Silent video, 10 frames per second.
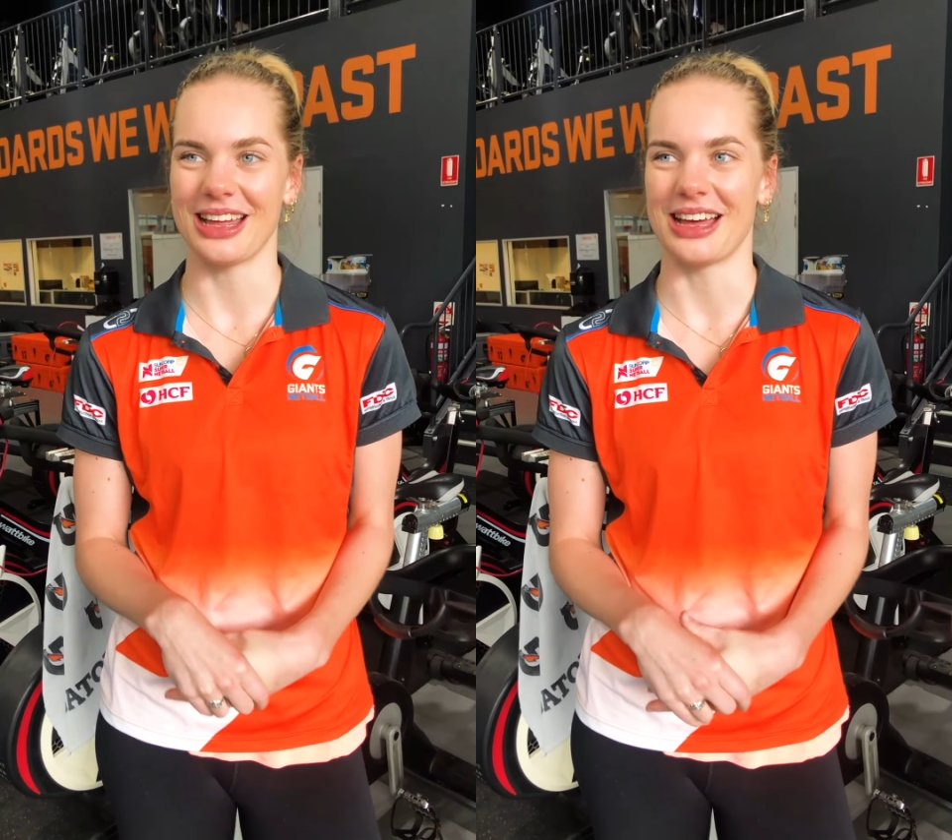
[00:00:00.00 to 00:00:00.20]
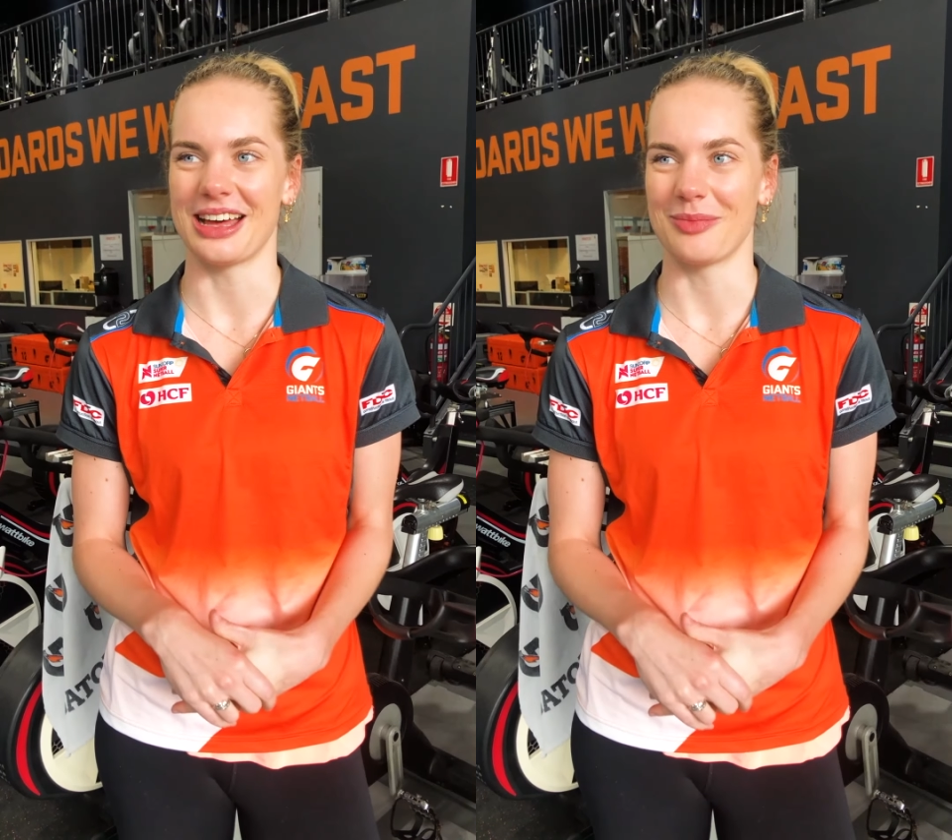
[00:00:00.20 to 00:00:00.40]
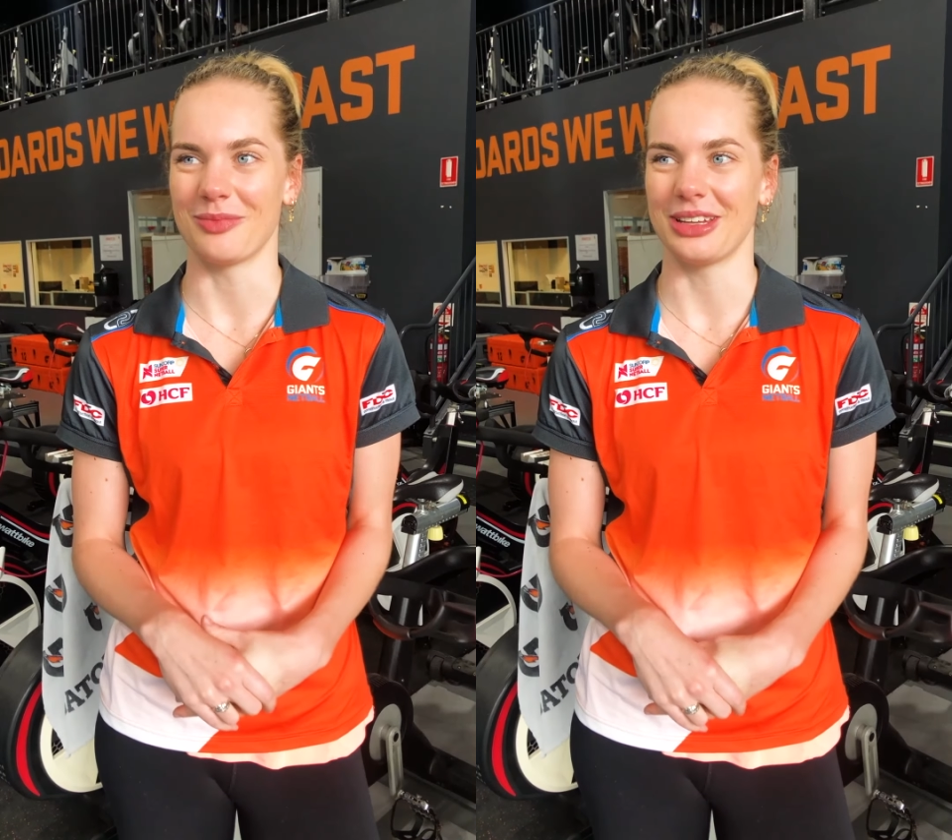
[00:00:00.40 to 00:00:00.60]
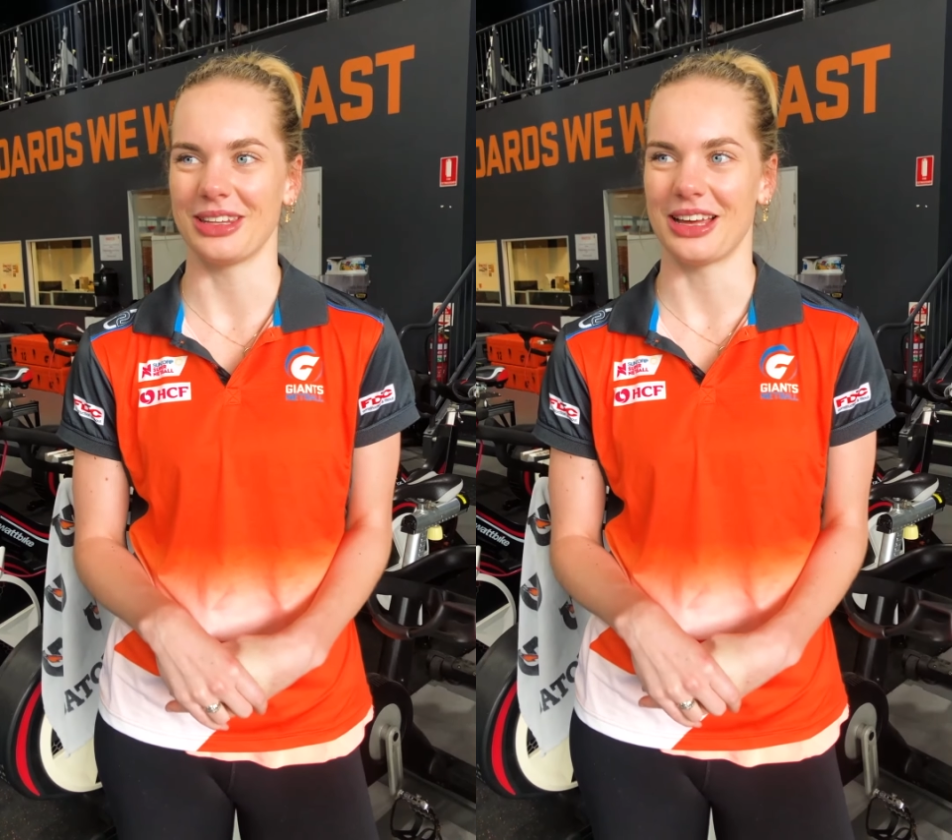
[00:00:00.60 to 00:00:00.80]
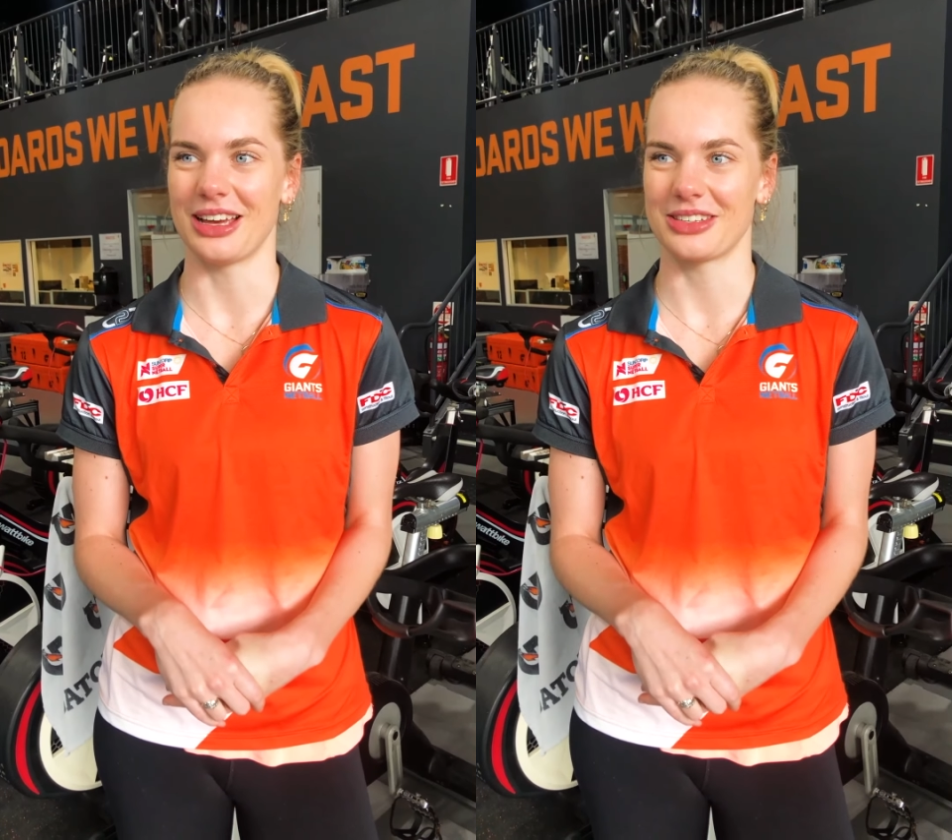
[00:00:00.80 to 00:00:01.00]
Um,
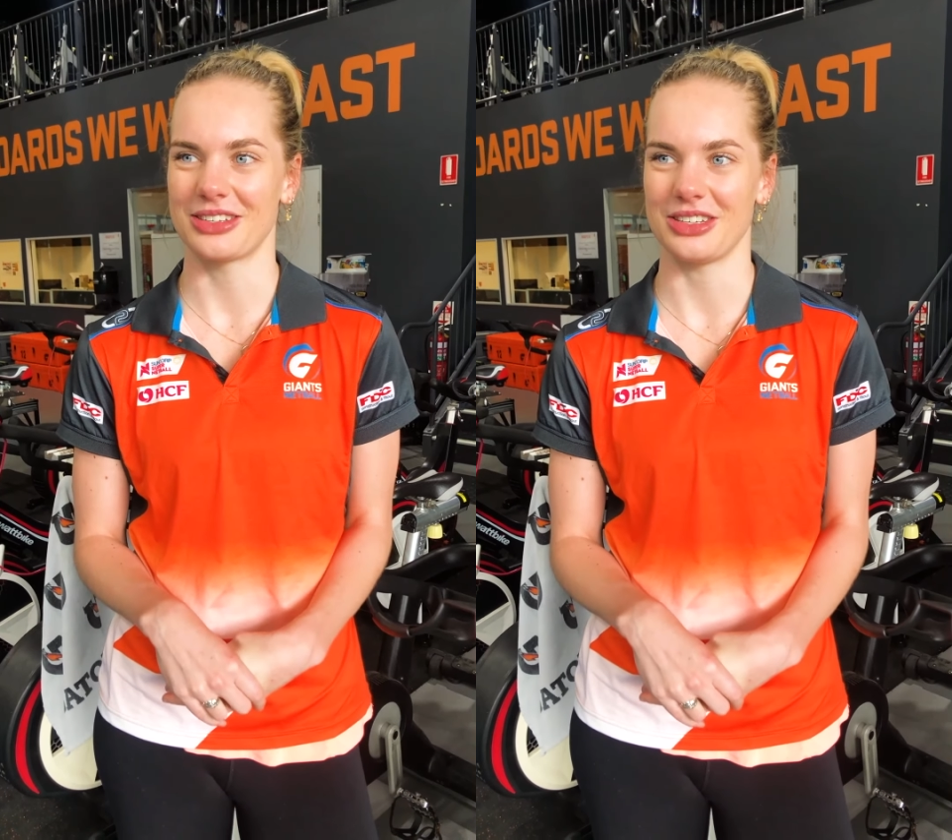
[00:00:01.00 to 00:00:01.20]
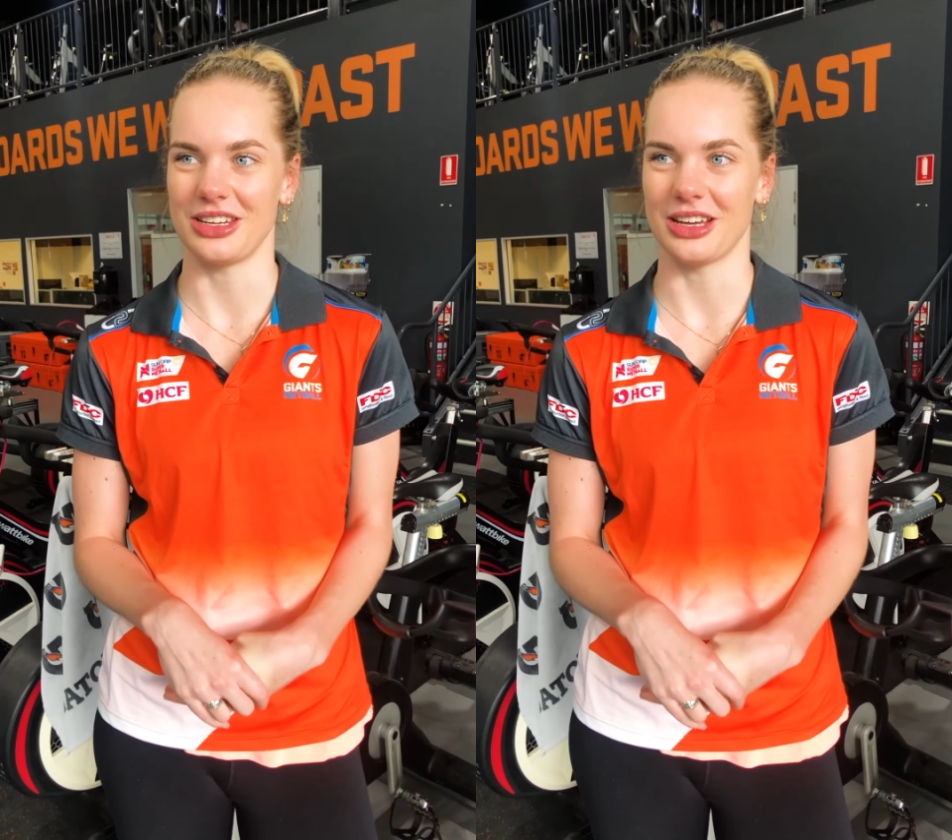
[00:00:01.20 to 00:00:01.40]
last